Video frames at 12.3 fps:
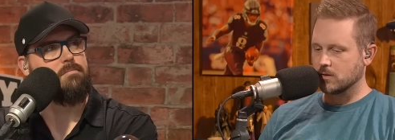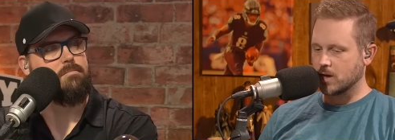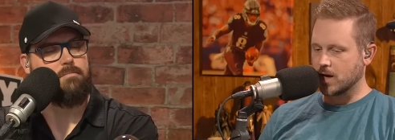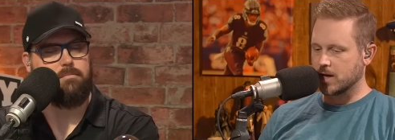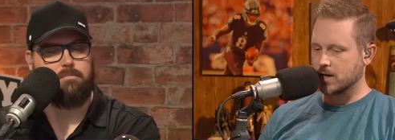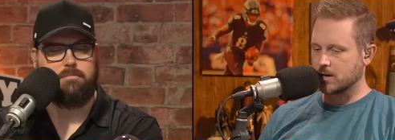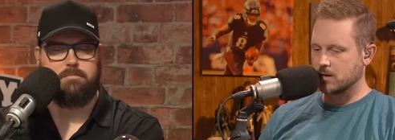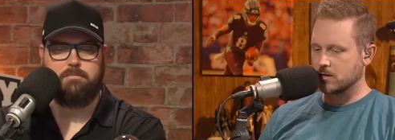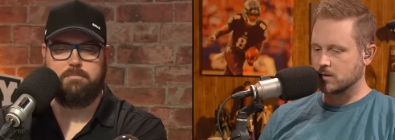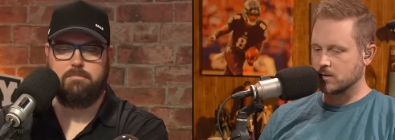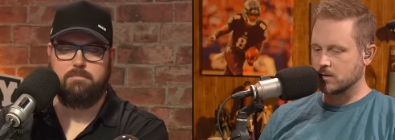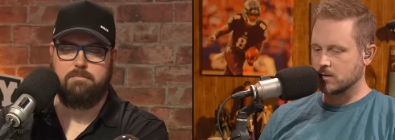Speaker 1: like
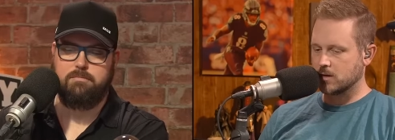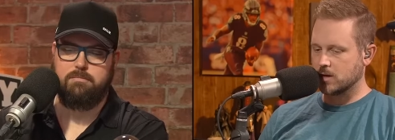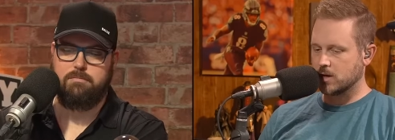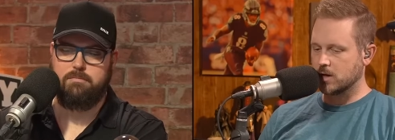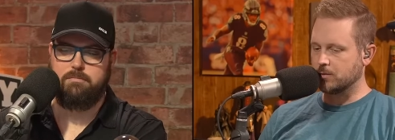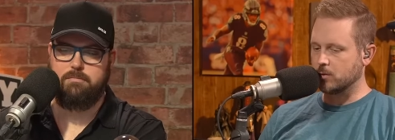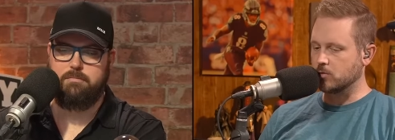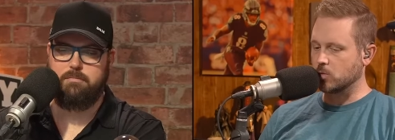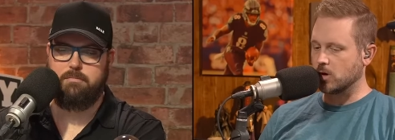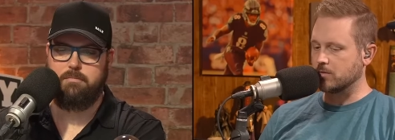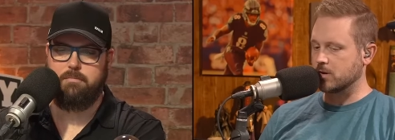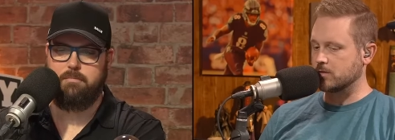he threw
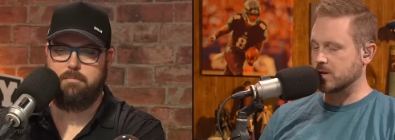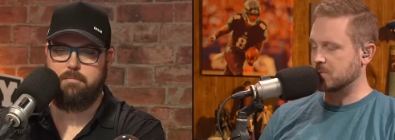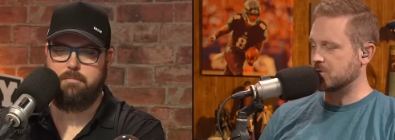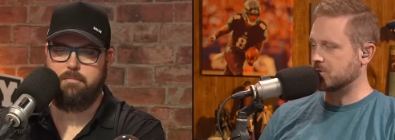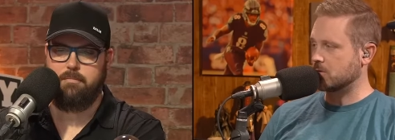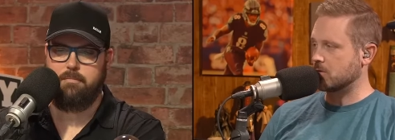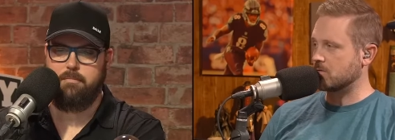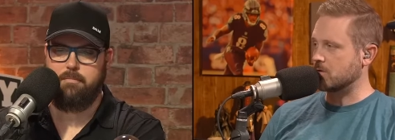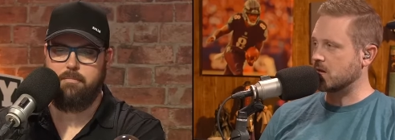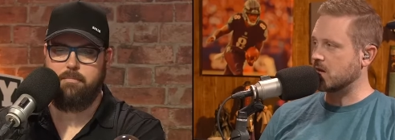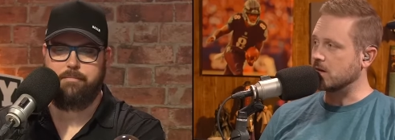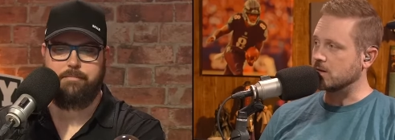twelve interceptions over
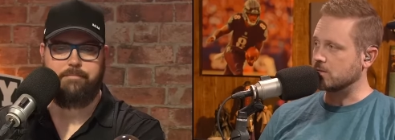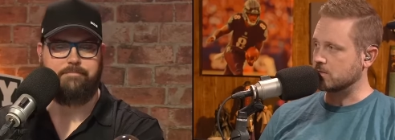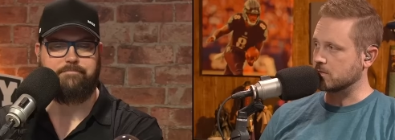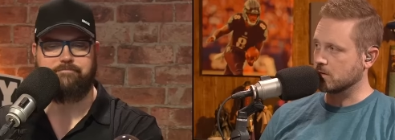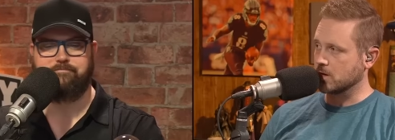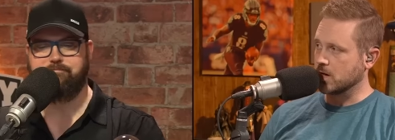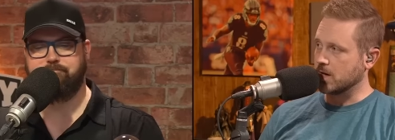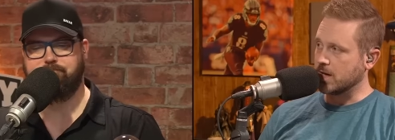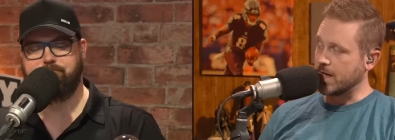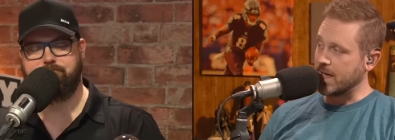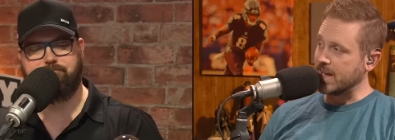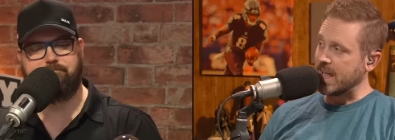three years
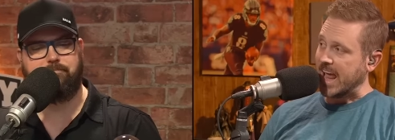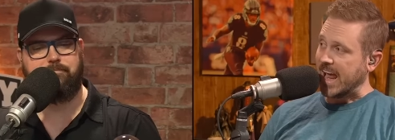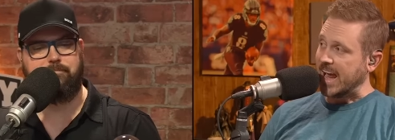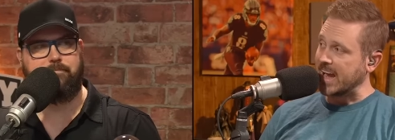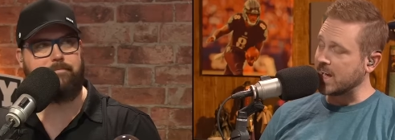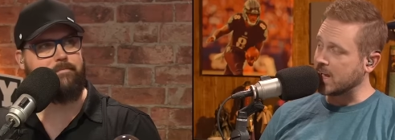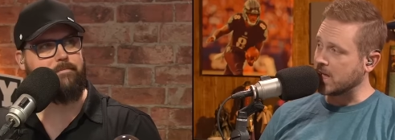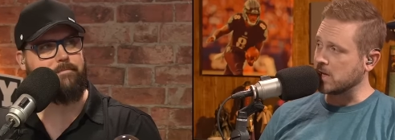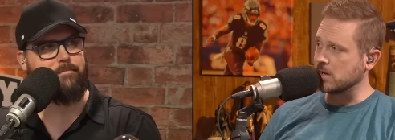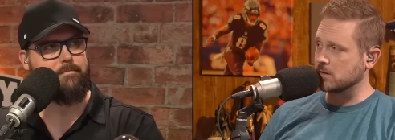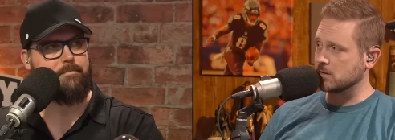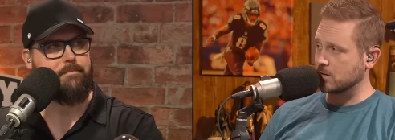and
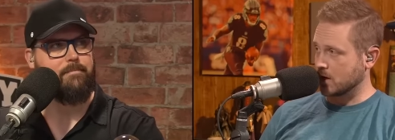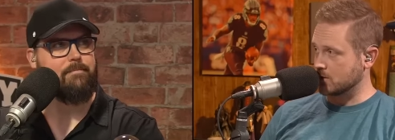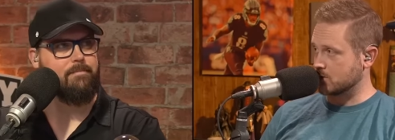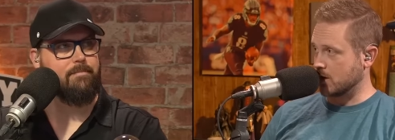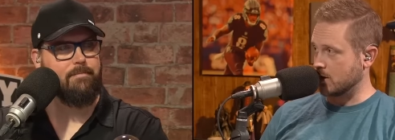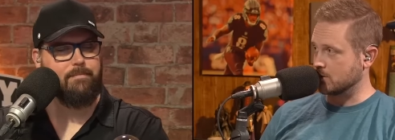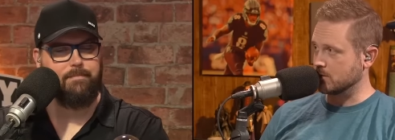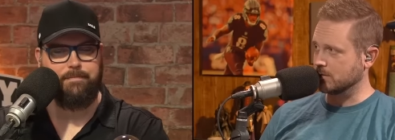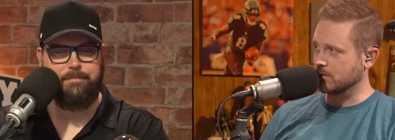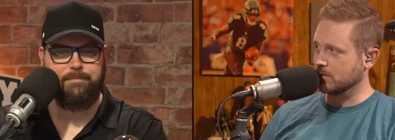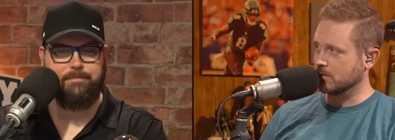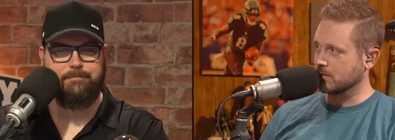eighty touchdowns.
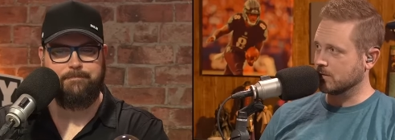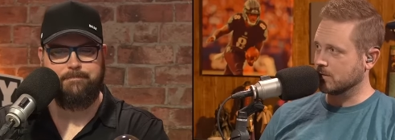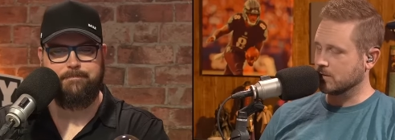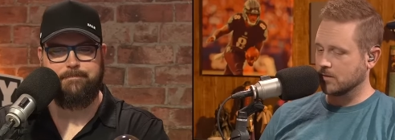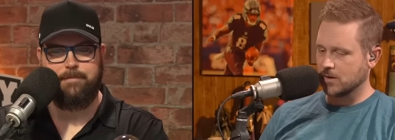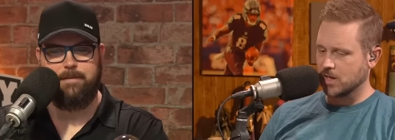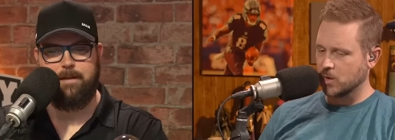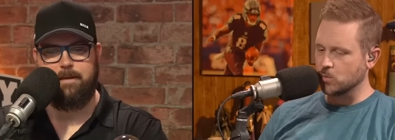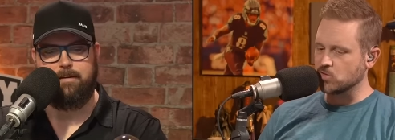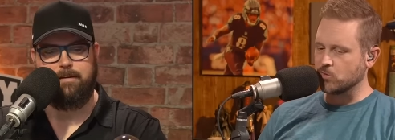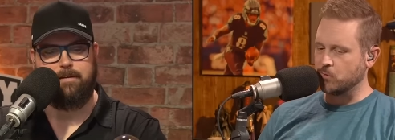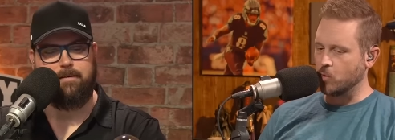It
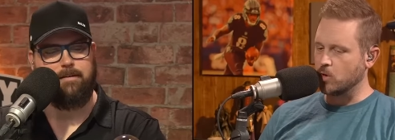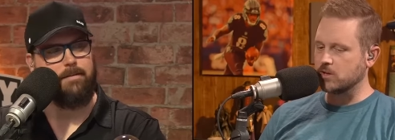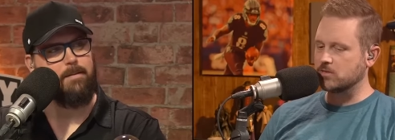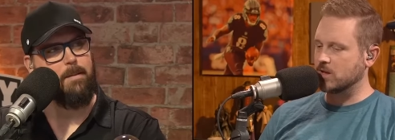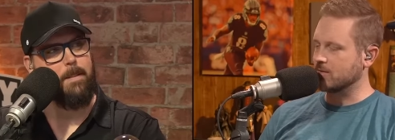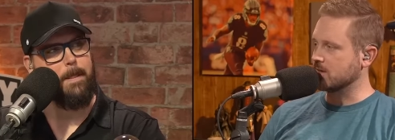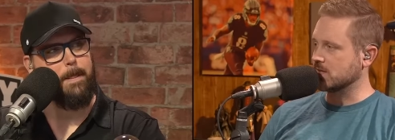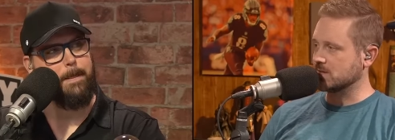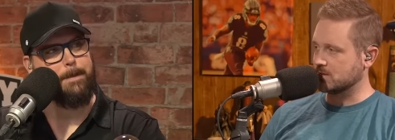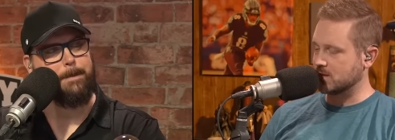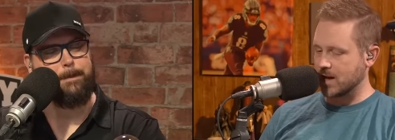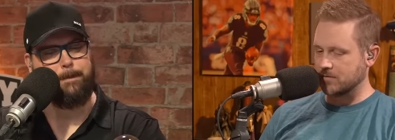was a forty-seven and
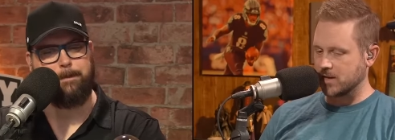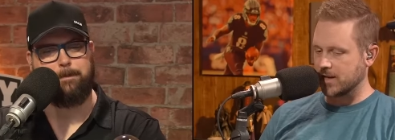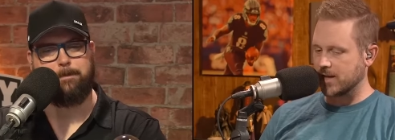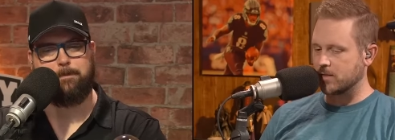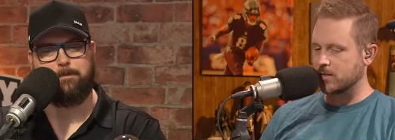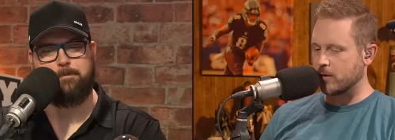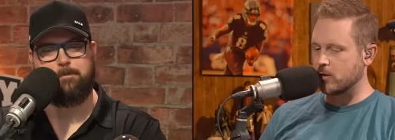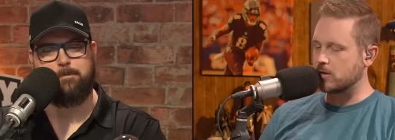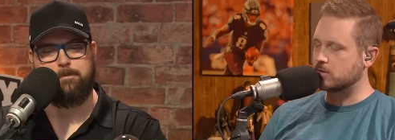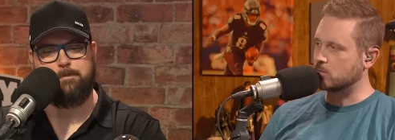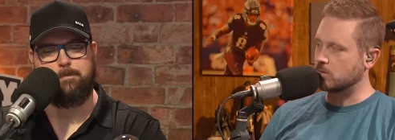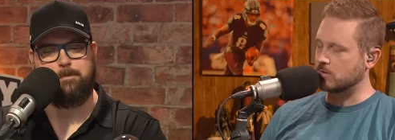seven and
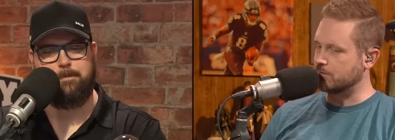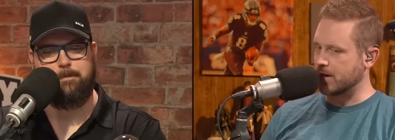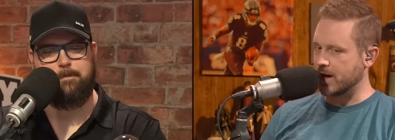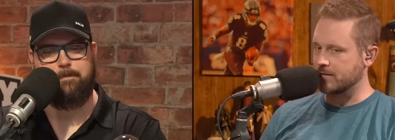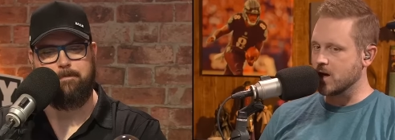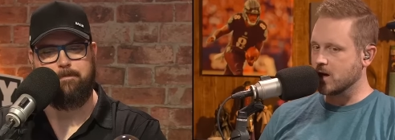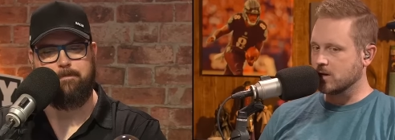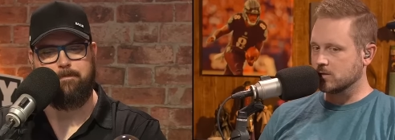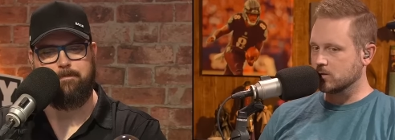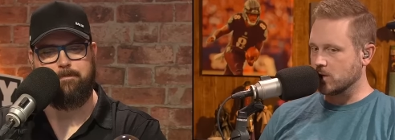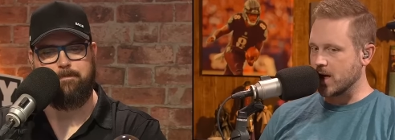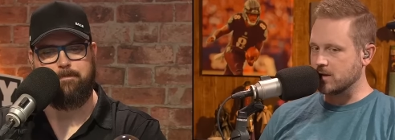thirty-two and five.
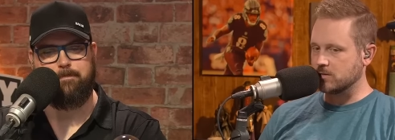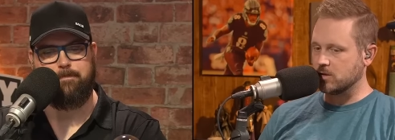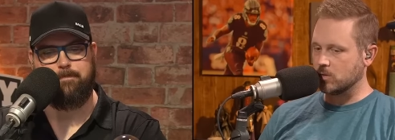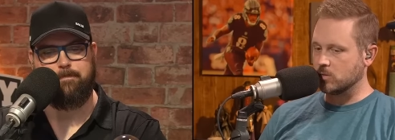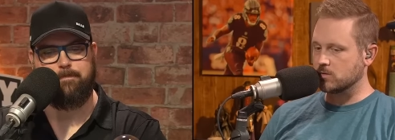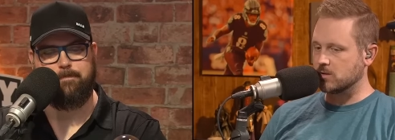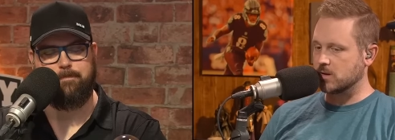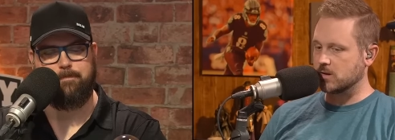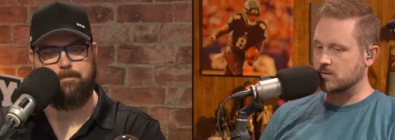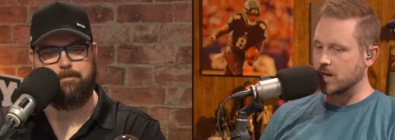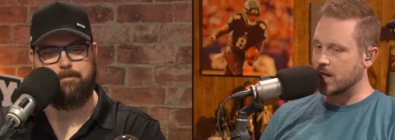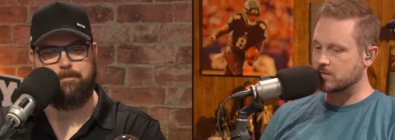So last year was a
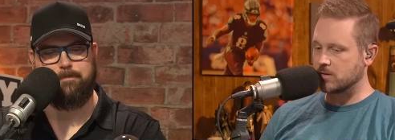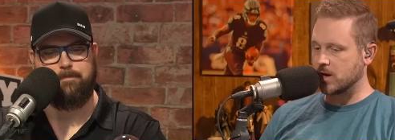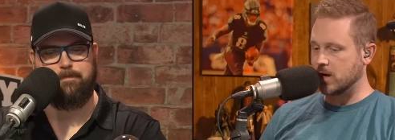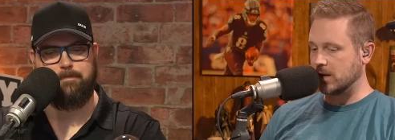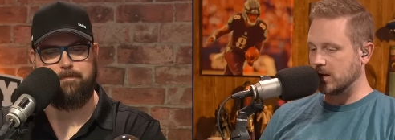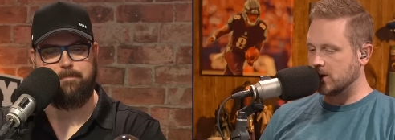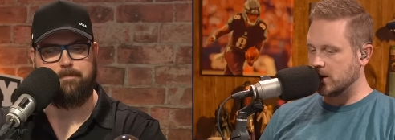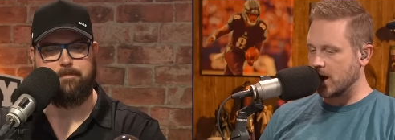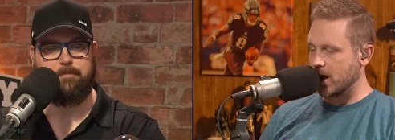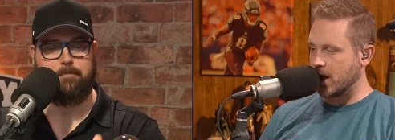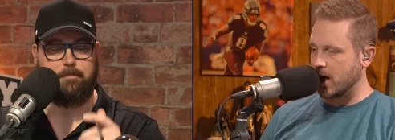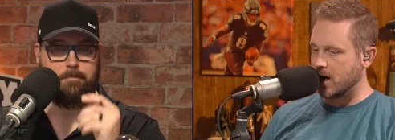disaster. Now, he did
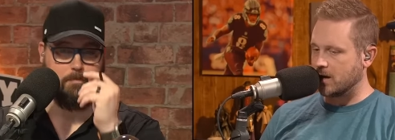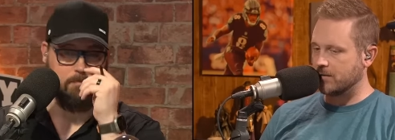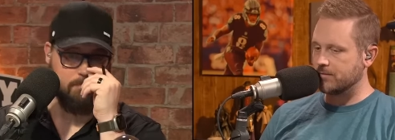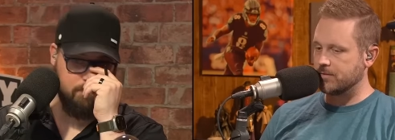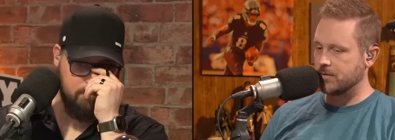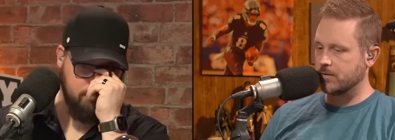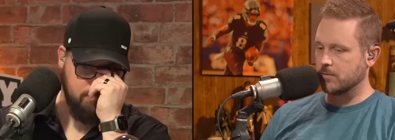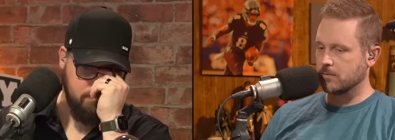not have